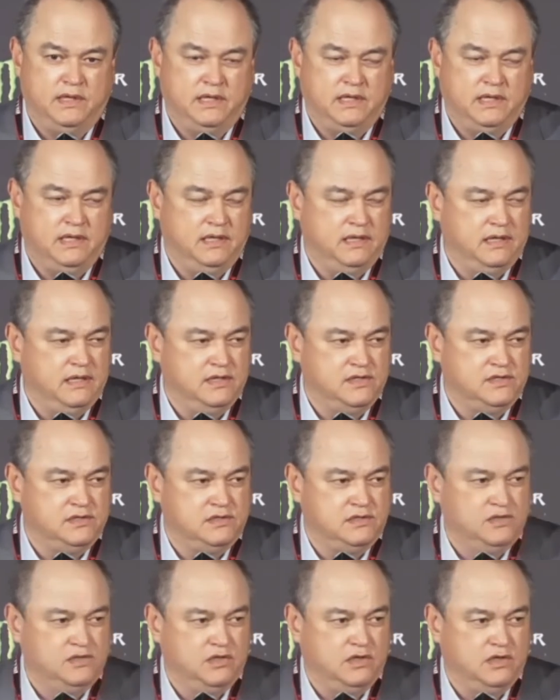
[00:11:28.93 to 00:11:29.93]
kid
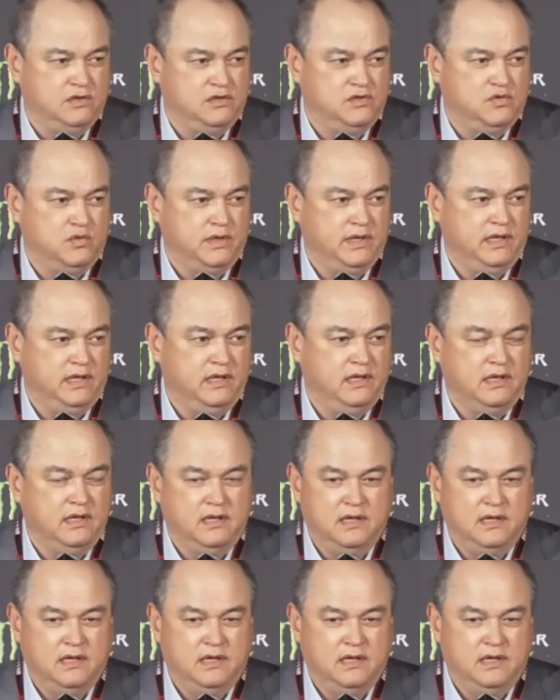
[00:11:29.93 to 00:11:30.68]
is, 20,